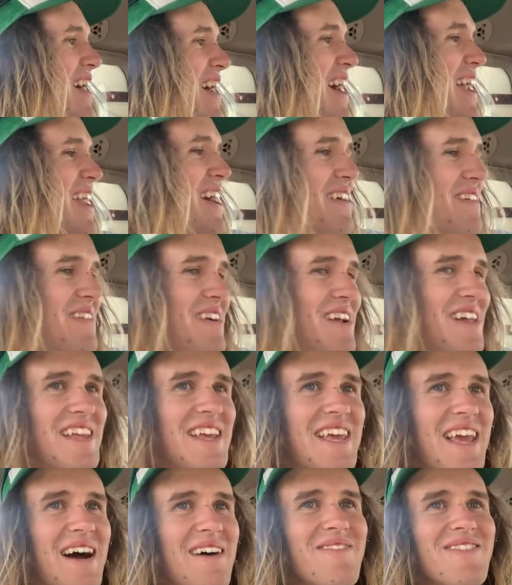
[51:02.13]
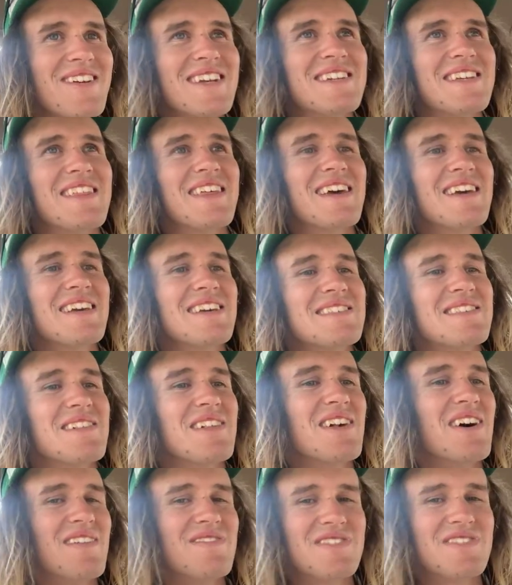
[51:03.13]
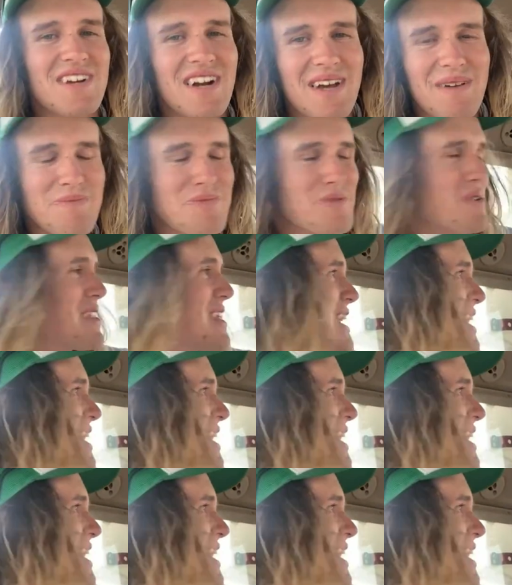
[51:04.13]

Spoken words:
I don't really come into these live streams with